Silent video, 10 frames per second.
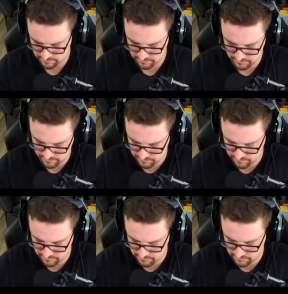
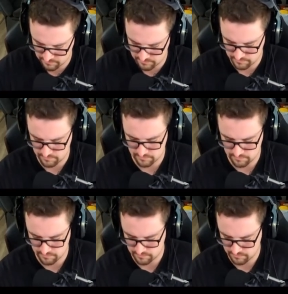
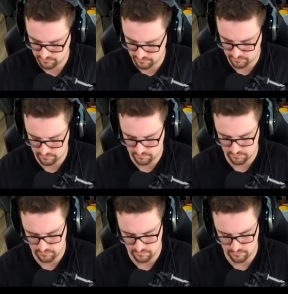
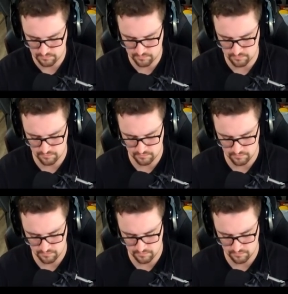(no one is talking)